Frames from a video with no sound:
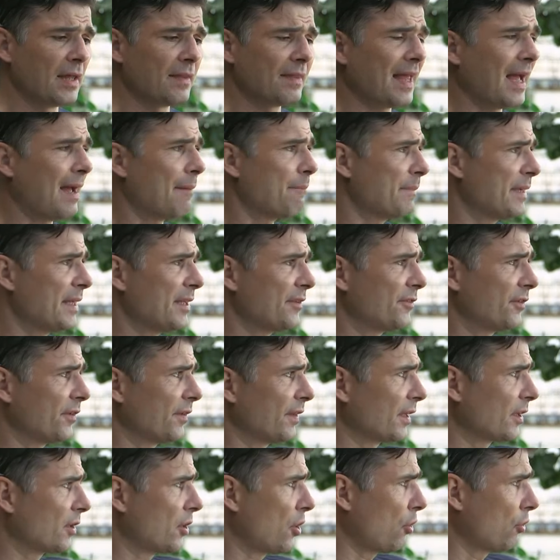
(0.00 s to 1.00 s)
that means
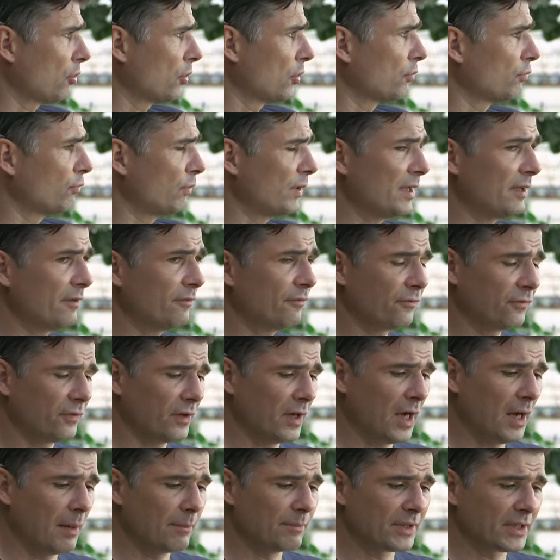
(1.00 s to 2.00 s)
that the coral reef
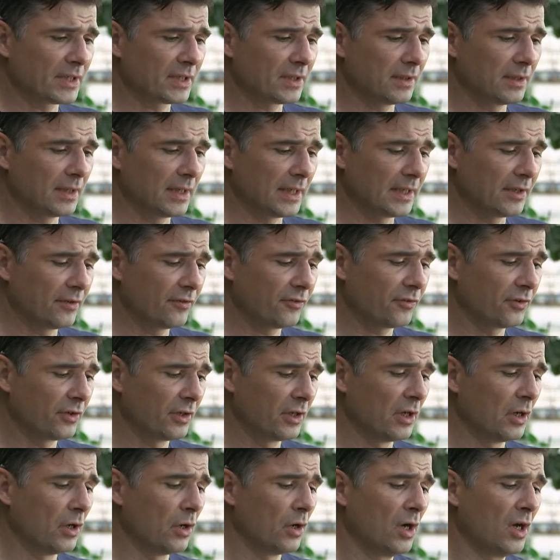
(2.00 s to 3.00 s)
declines.
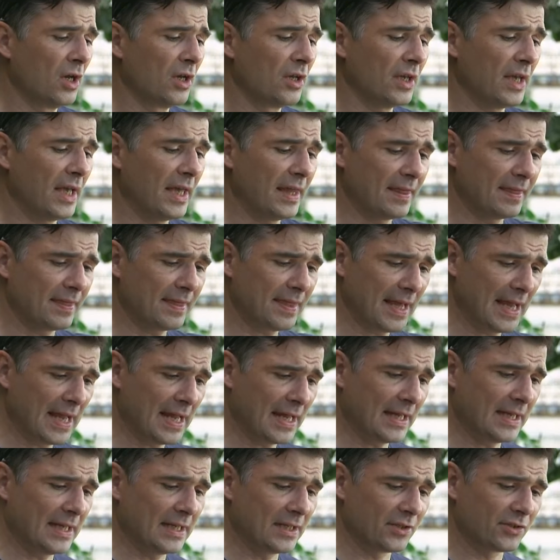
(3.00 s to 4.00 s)

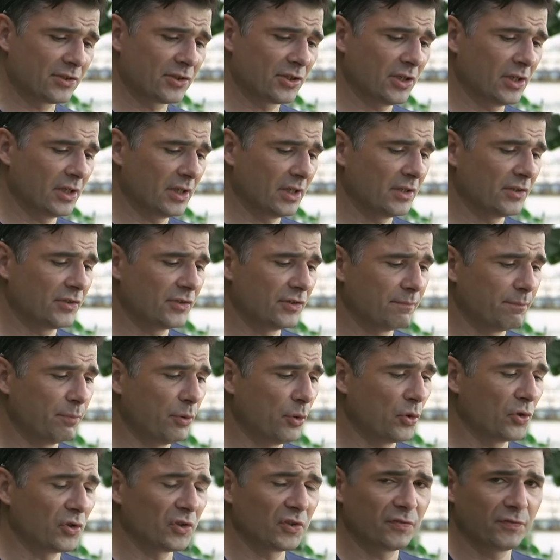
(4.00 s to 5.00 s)
That in turn
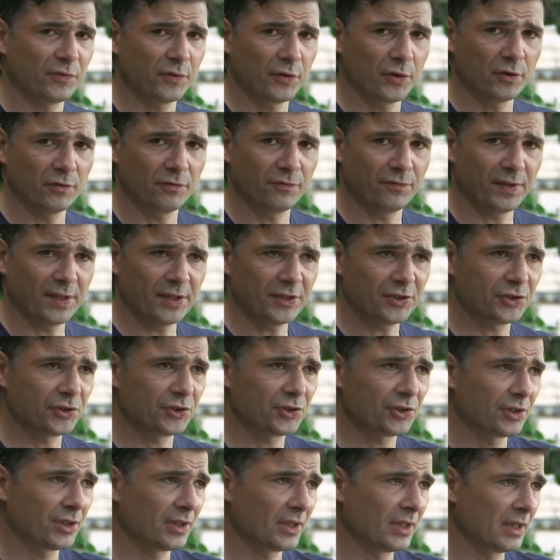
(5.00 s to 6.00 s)
supports fewer
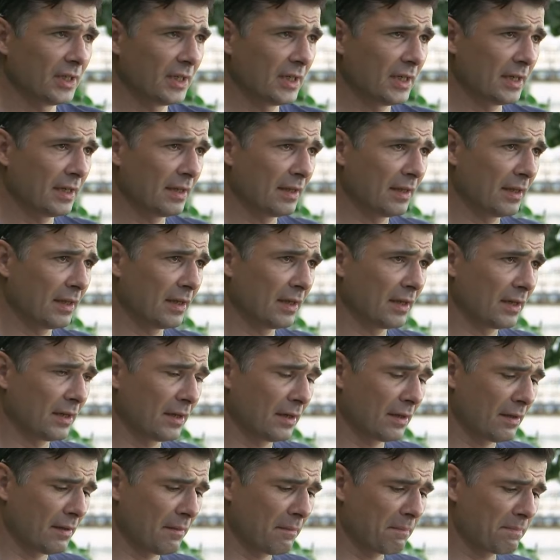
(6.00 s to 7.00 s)
fish.
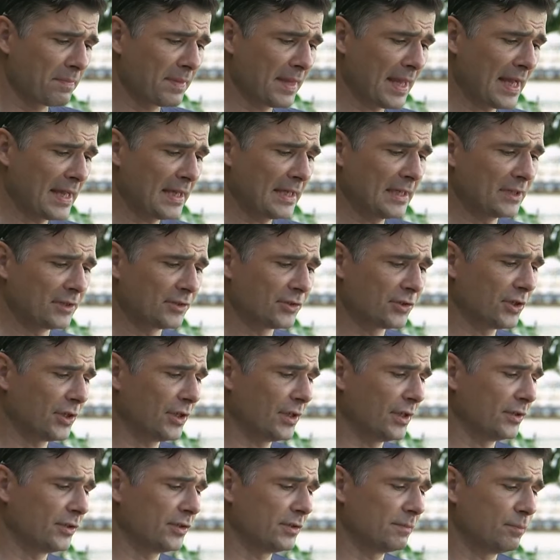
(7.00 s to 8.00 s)
That in
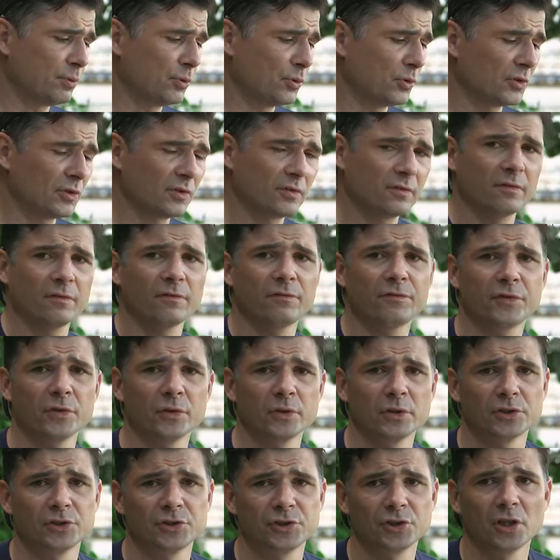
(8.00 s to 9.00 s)
turn supports
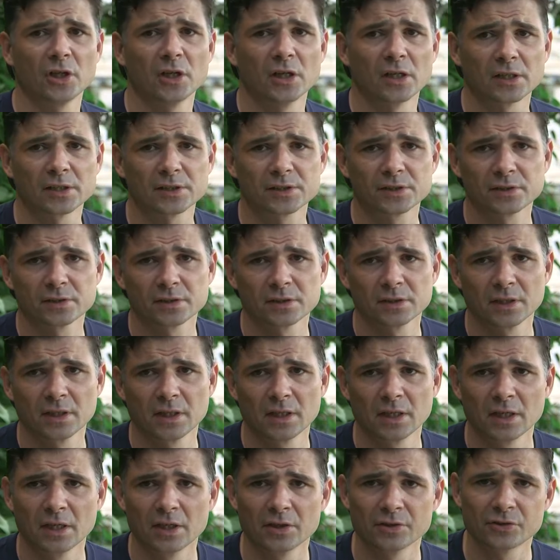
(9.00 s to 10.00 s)
fewer sharks.
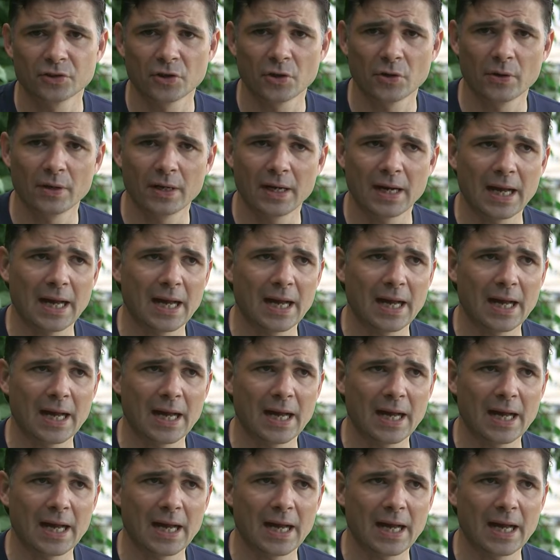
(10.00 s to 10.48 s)
So it